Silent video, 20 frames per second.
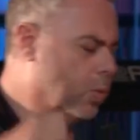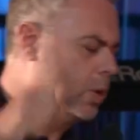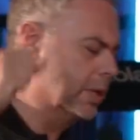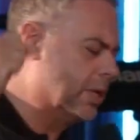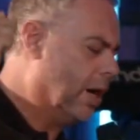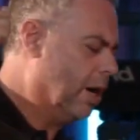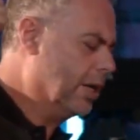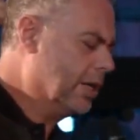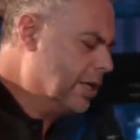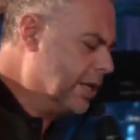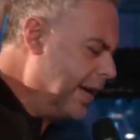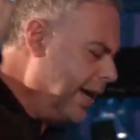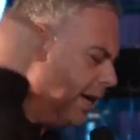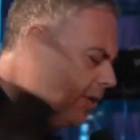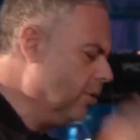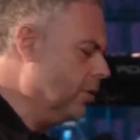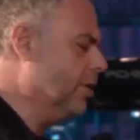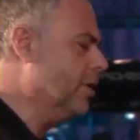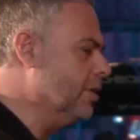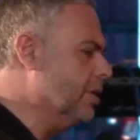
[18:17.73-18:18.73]
I
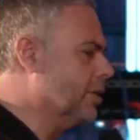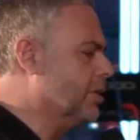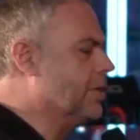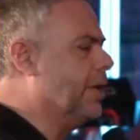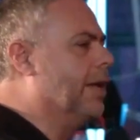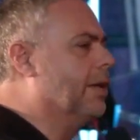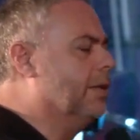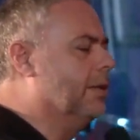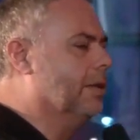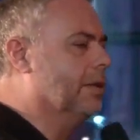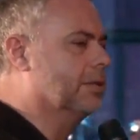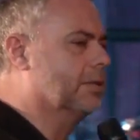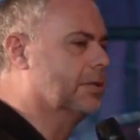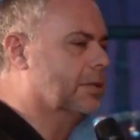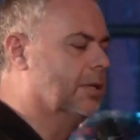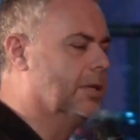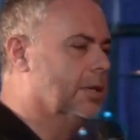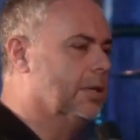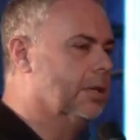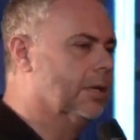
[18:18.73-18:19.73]
cannot understand this.
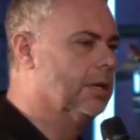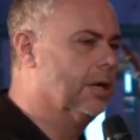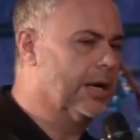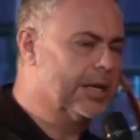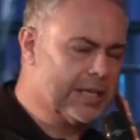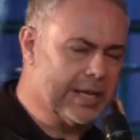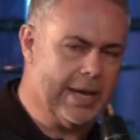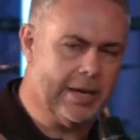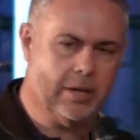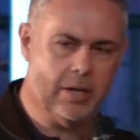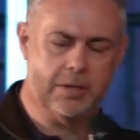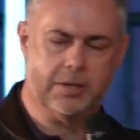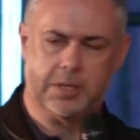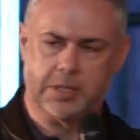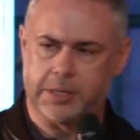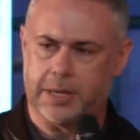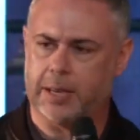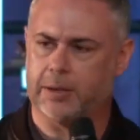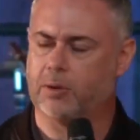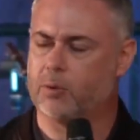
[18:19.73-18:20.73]
I cannot
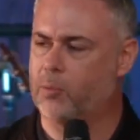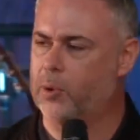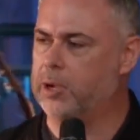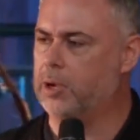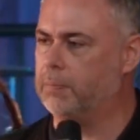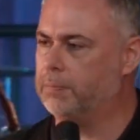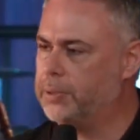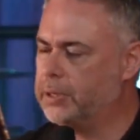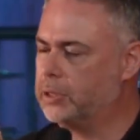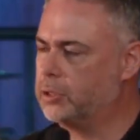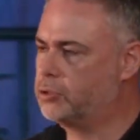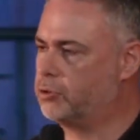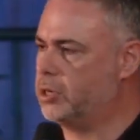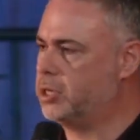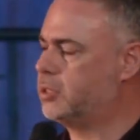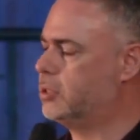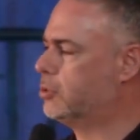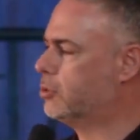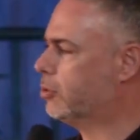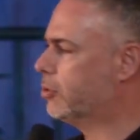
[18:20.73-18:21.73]
understand the way I'm being
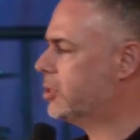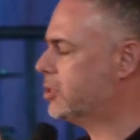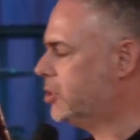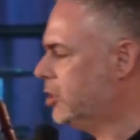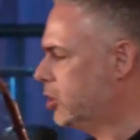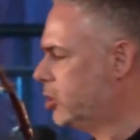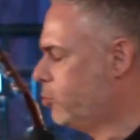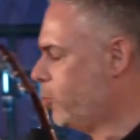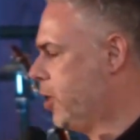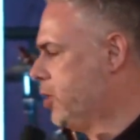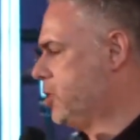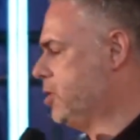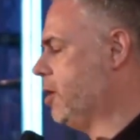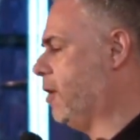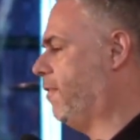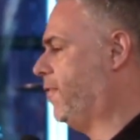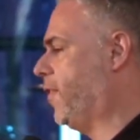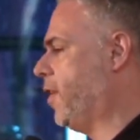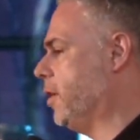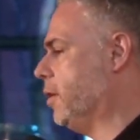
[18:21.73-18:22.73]
treated or the situation that I
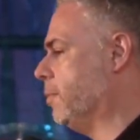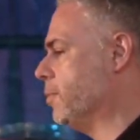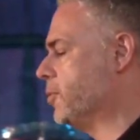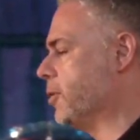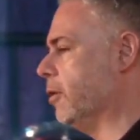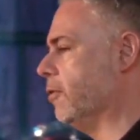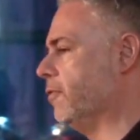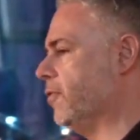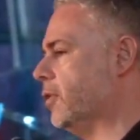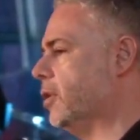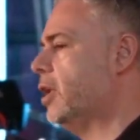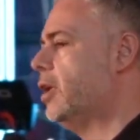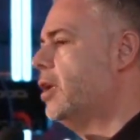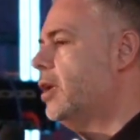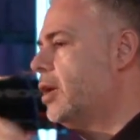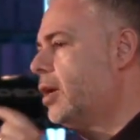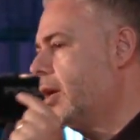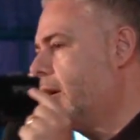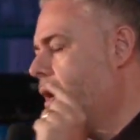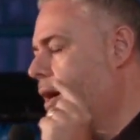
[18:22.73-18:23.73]
find myself in.
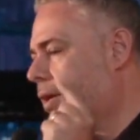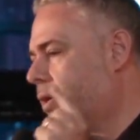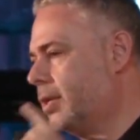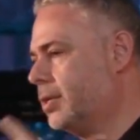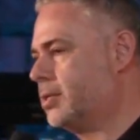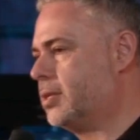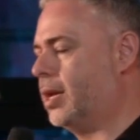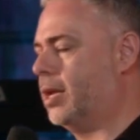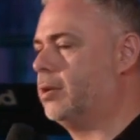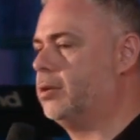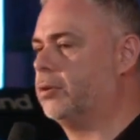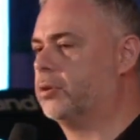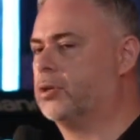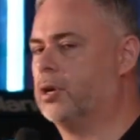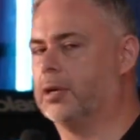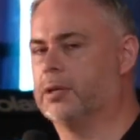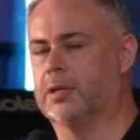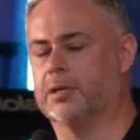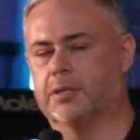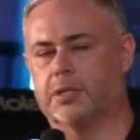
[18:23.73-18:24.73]
I can tell you
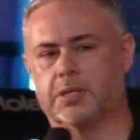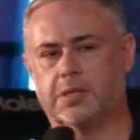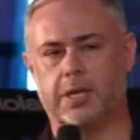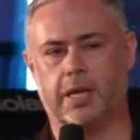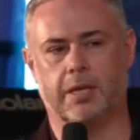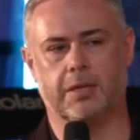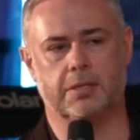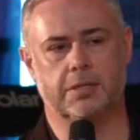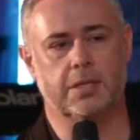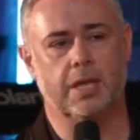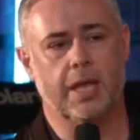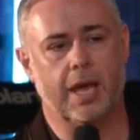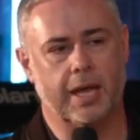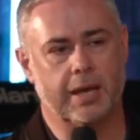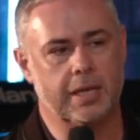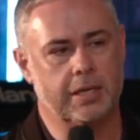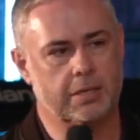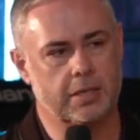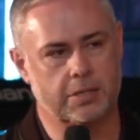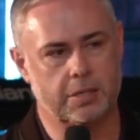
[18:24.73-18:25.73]
God understands, and He
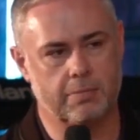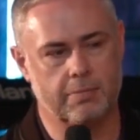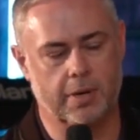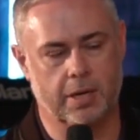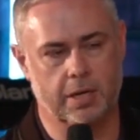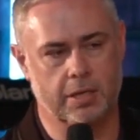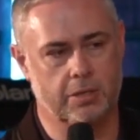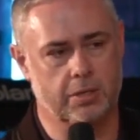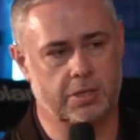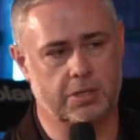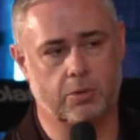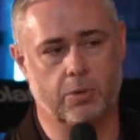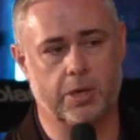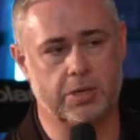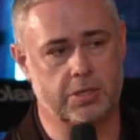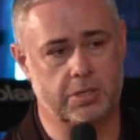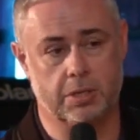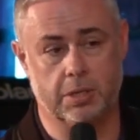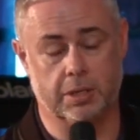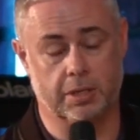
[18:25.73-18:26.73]
doesn't mind us
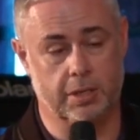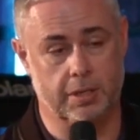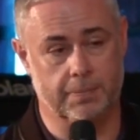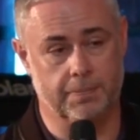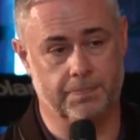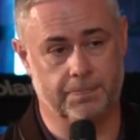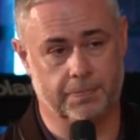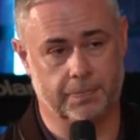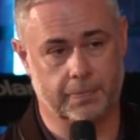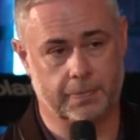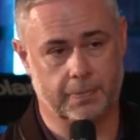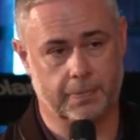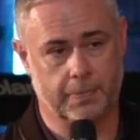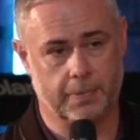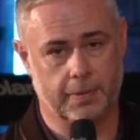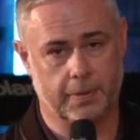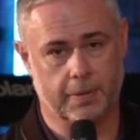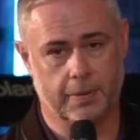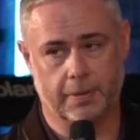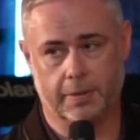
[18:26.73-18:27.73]
questioning Him.
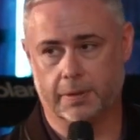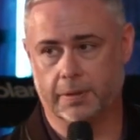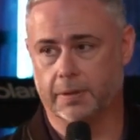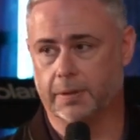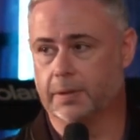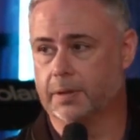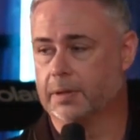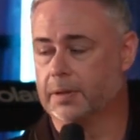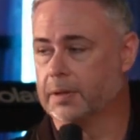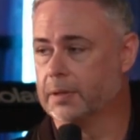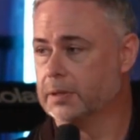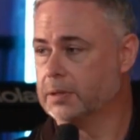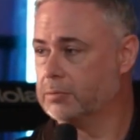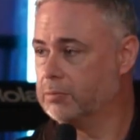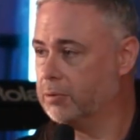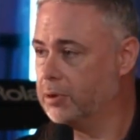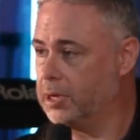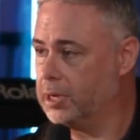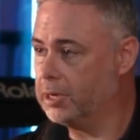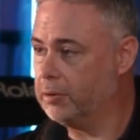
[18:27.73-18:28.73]
It's
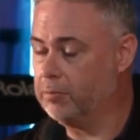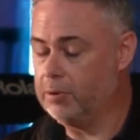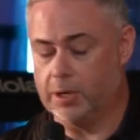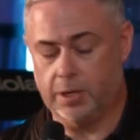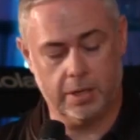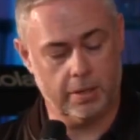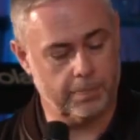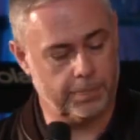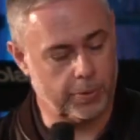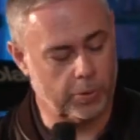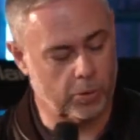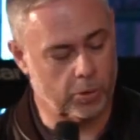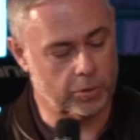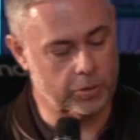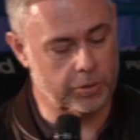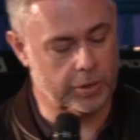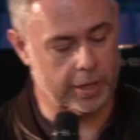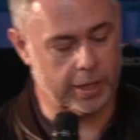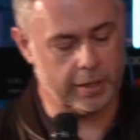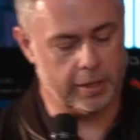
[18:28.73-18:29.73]
really, really important
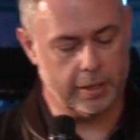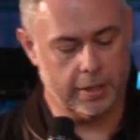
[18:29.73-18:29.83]
that.